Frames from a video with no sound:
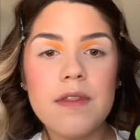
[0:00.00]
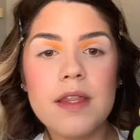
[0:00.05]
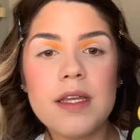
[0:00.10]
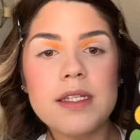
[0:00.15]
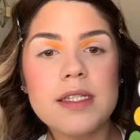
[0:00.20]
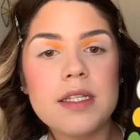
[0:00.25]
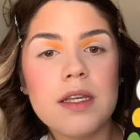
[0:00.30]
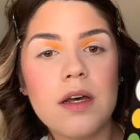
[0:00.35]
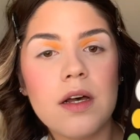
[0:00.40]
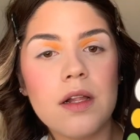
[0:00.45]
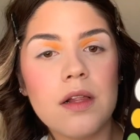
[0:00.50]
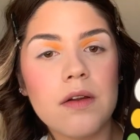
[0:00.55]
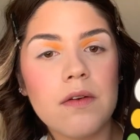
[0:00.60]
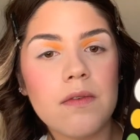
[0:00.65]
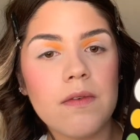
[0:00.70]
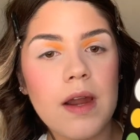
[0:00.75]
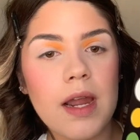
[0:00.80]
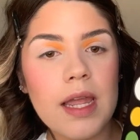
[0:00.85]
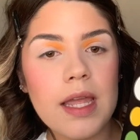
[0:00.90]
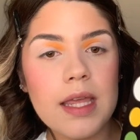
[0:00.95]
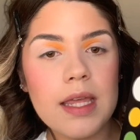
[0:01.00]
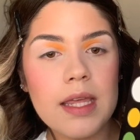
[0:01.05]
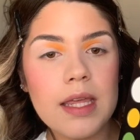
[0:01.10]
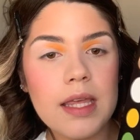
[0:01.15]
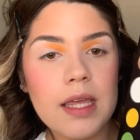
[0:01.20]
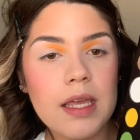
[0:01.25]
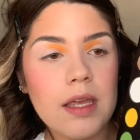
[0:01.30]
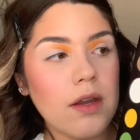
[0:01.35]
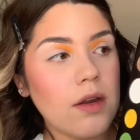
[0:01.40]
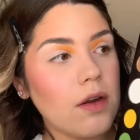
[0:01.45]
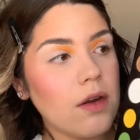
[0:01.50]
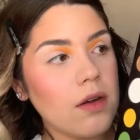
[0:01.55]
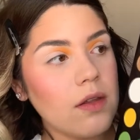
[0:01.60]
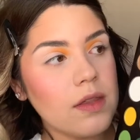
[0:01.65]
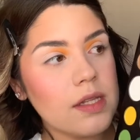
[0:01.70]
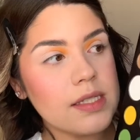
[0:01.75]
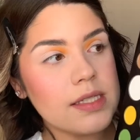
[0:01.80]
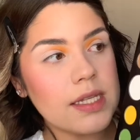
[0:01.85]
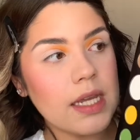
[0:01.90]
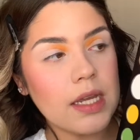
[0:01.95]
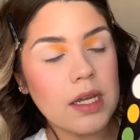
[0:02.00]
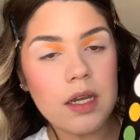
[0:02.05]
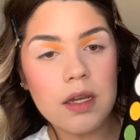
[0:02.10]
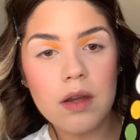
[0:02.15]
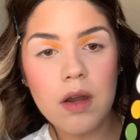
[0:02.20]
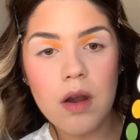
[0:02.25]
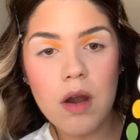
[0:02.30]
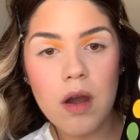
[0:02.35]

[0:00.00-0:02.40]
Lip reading: this color right here, this like